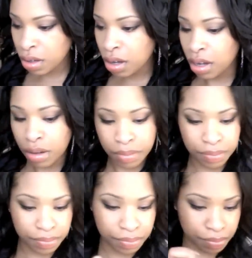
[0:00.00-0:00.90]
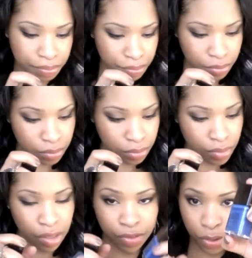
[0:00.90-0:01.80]
um,
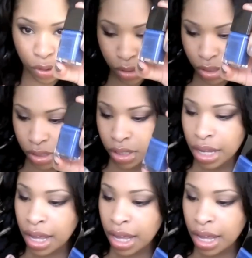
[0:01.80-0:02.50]
Force